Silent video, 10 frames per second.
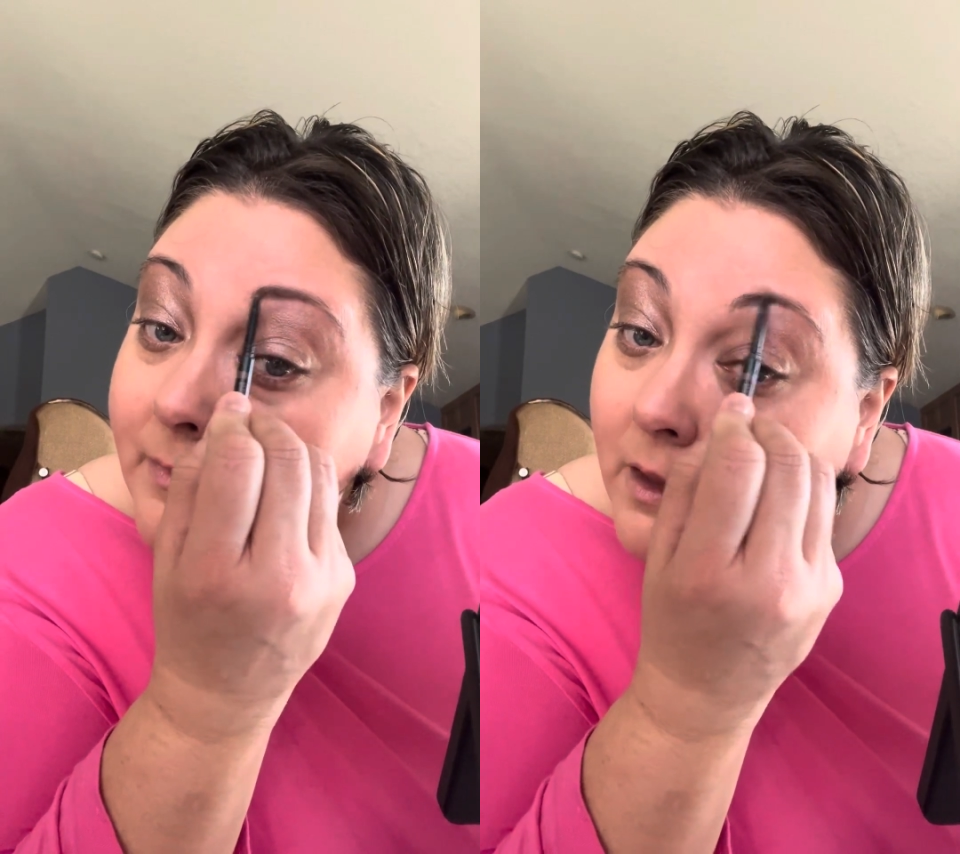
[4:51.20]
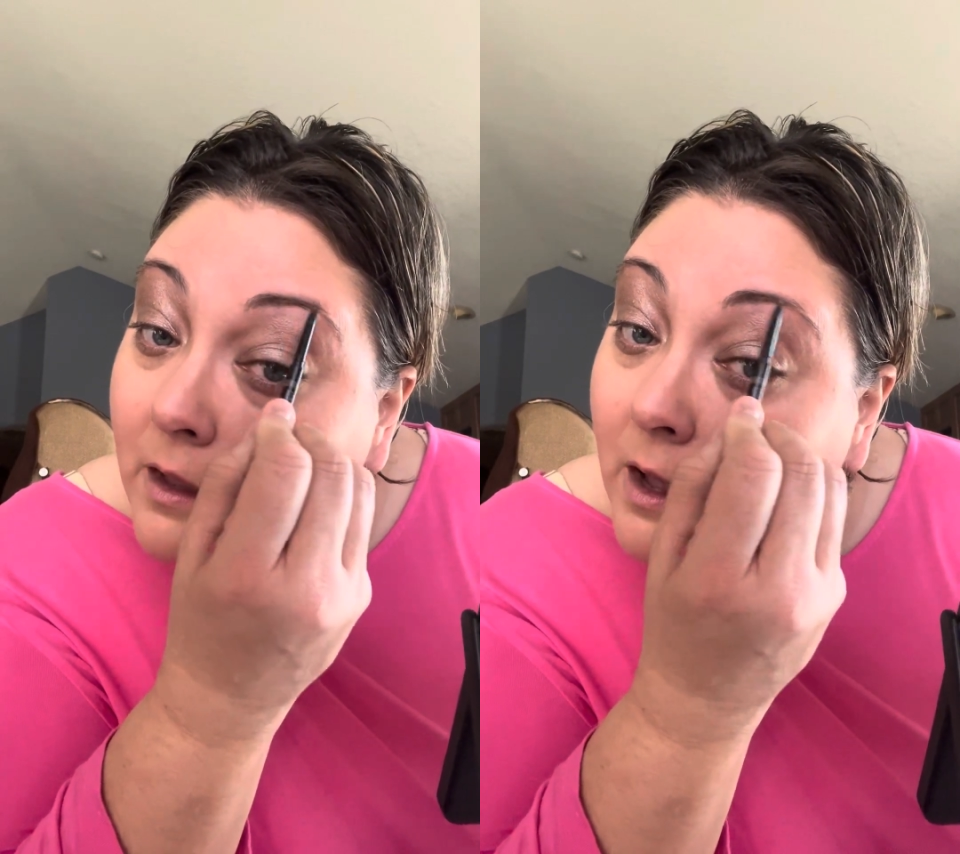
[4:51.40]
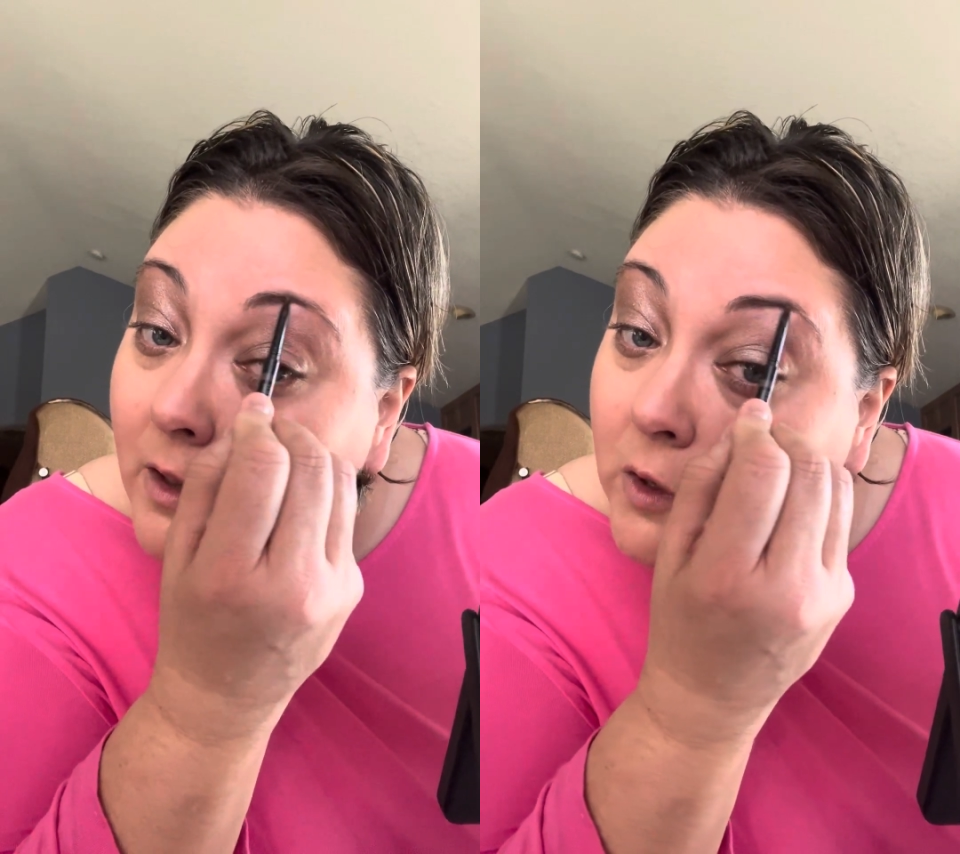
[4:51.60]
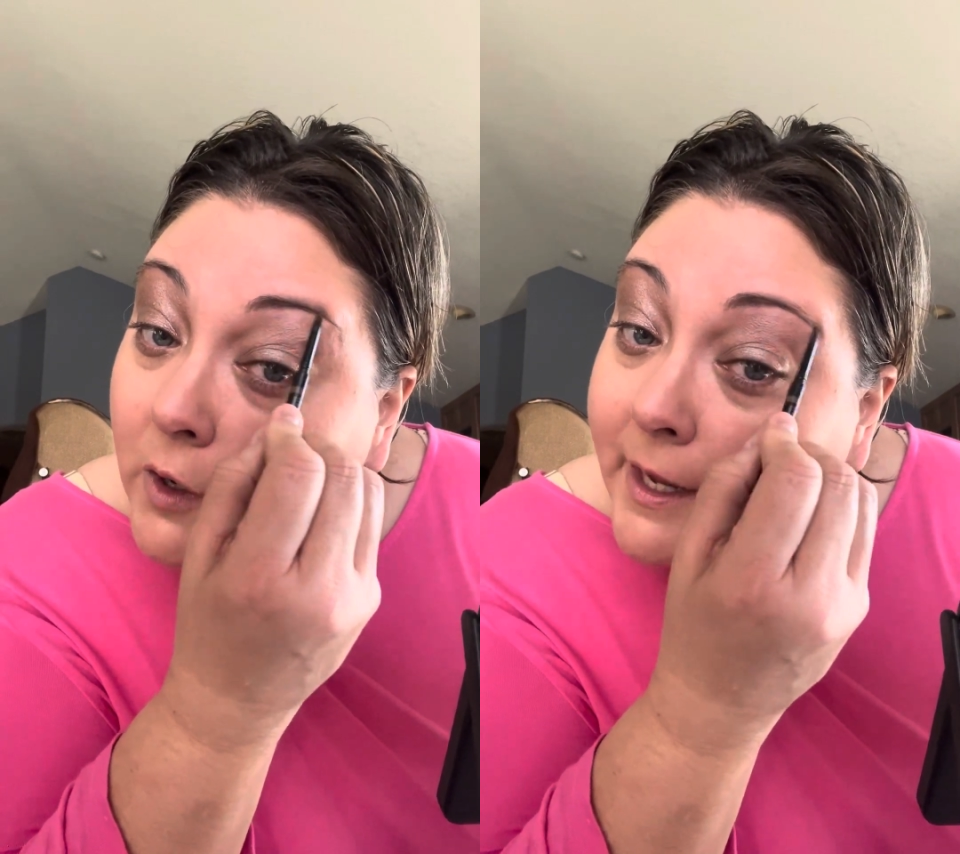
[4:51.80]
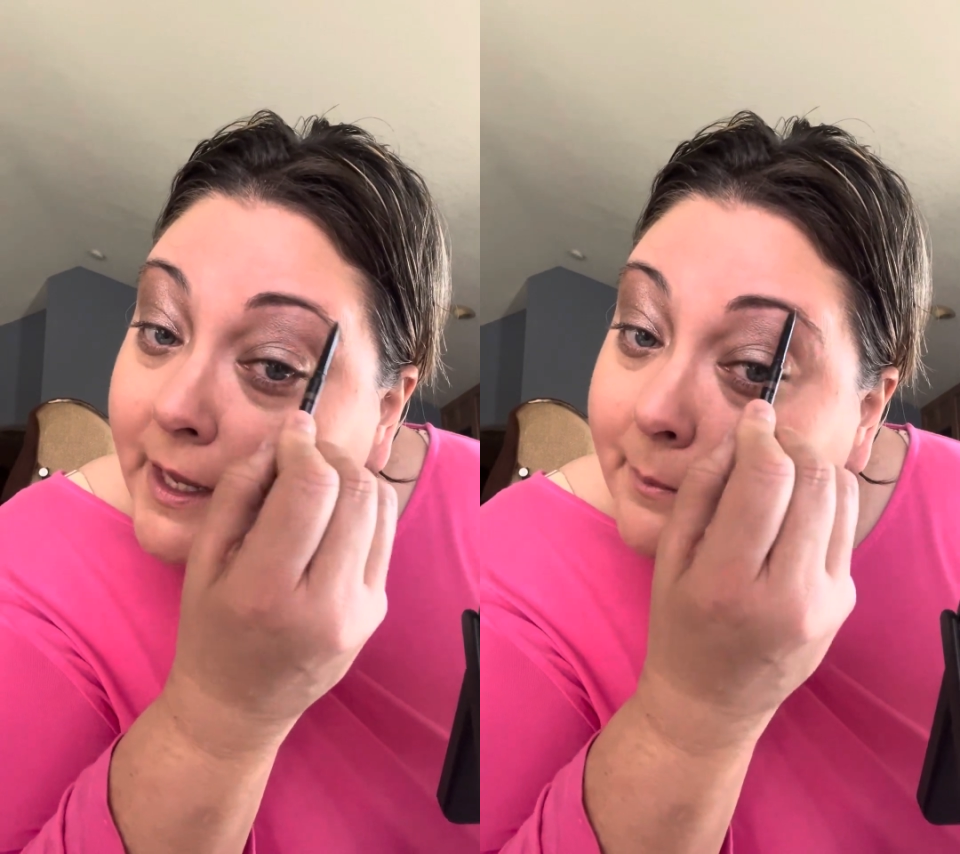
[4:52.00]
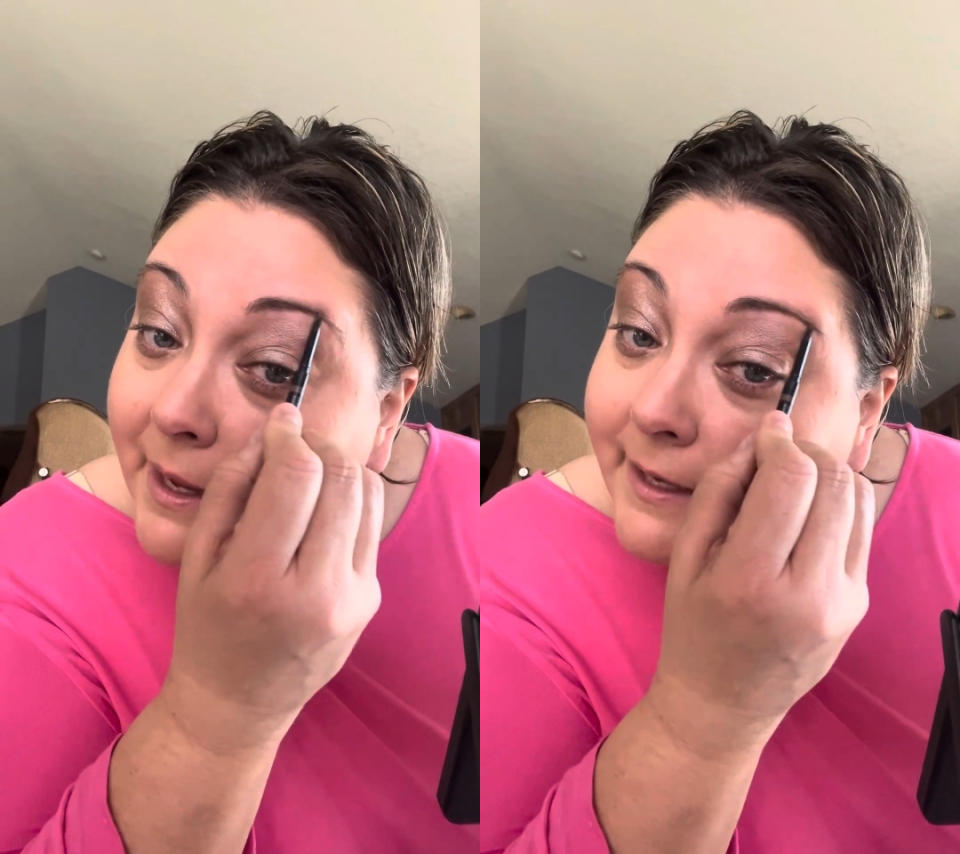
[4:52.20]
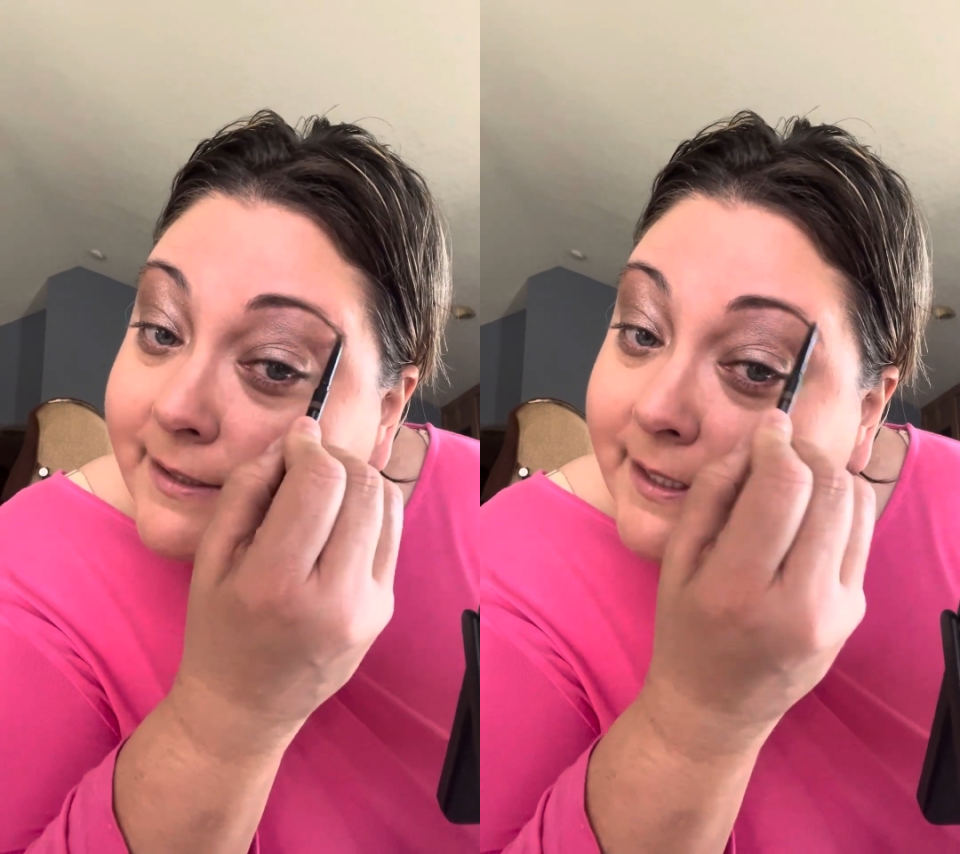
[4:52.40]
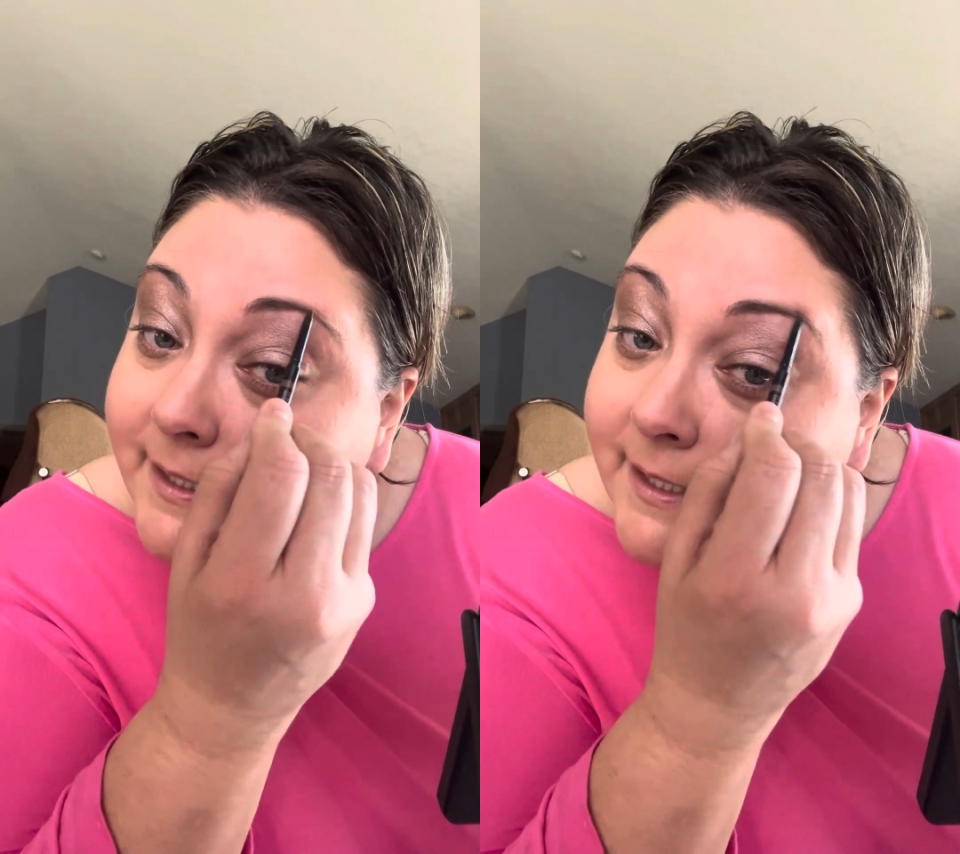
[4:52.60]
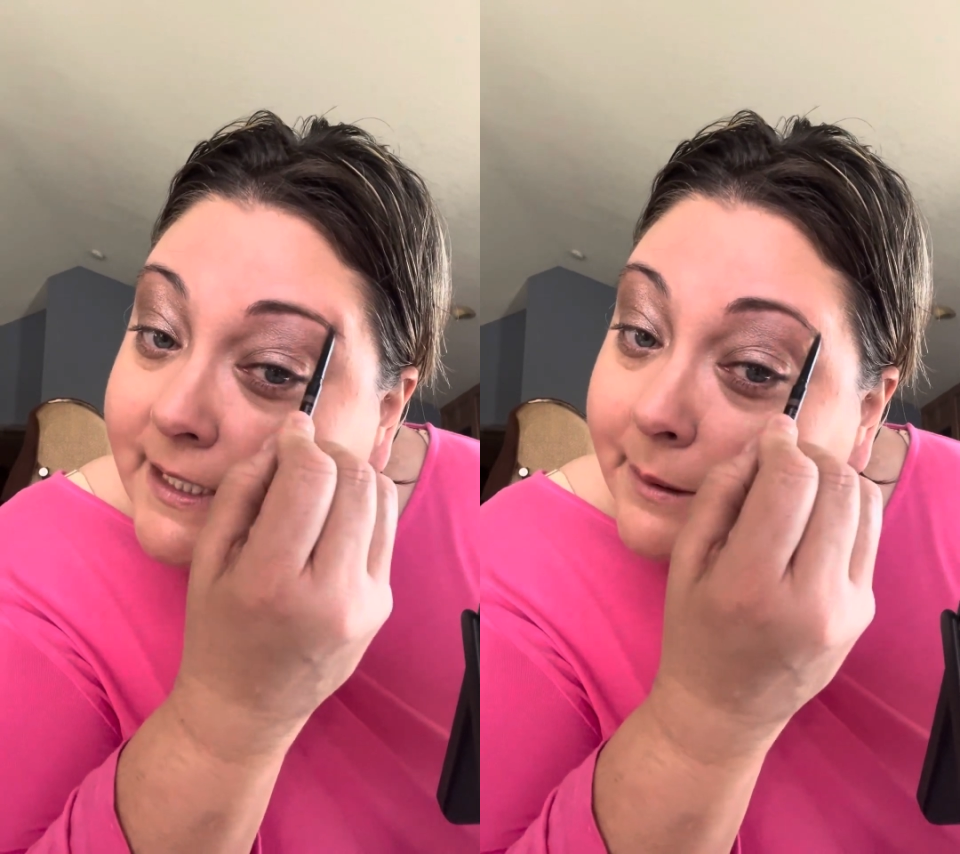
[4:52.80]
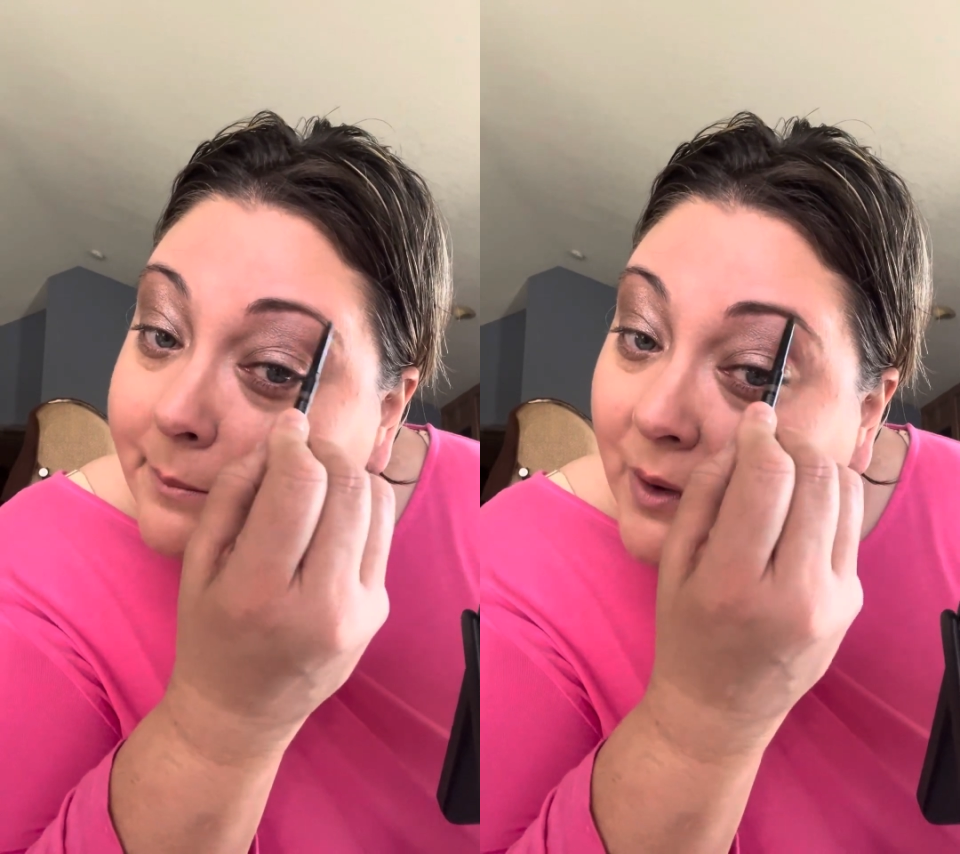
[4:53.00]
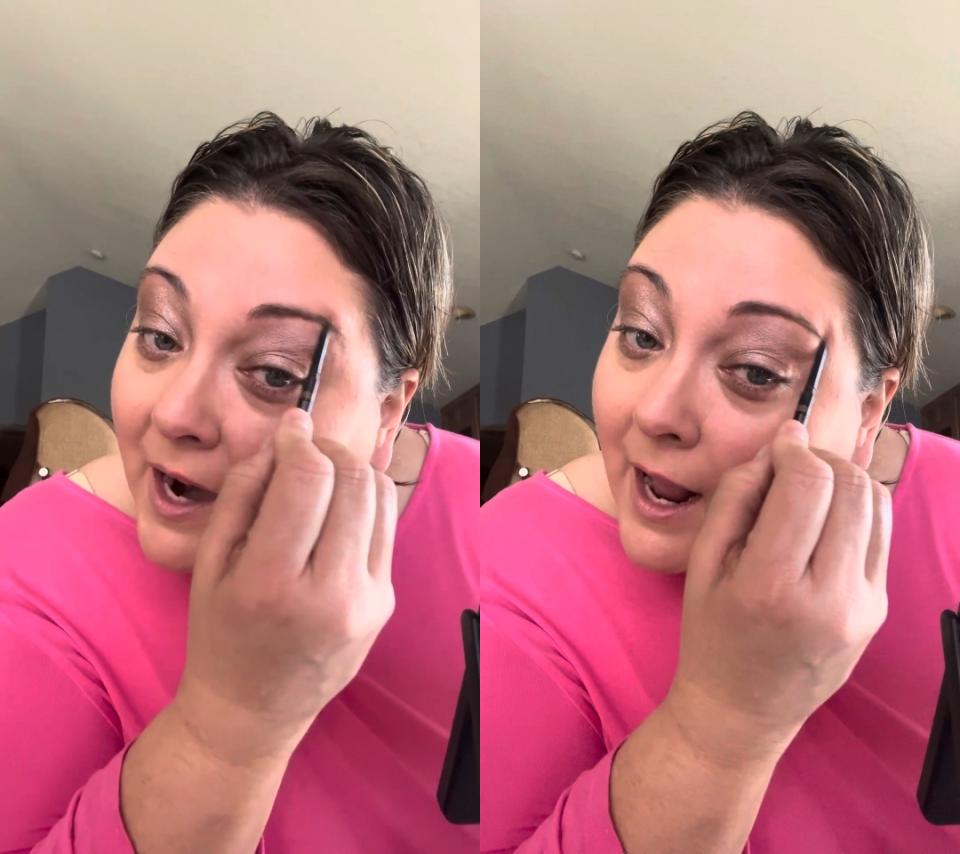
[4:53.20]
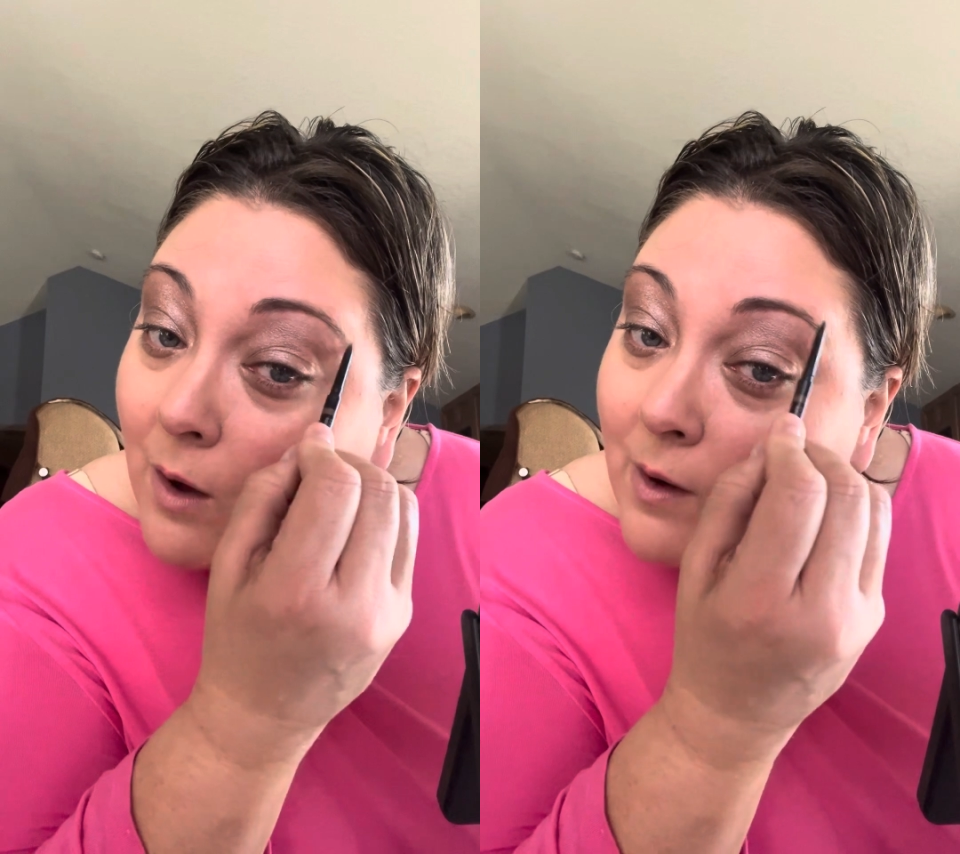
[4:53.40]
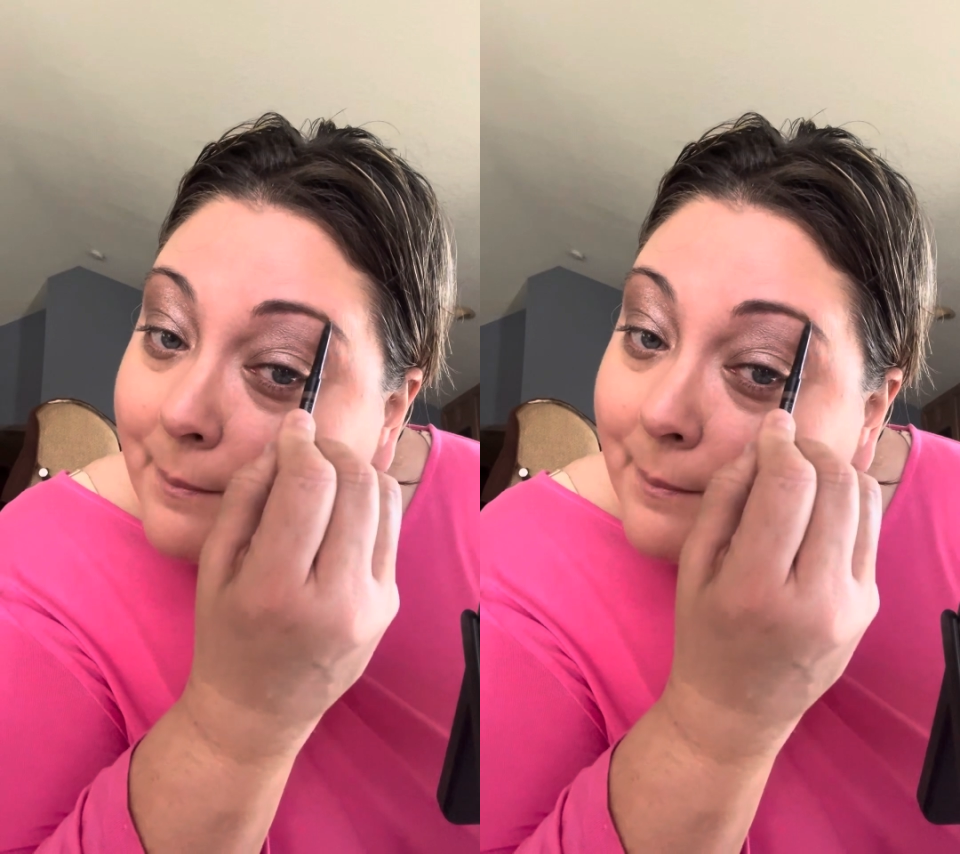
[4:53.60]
color in my existing brow.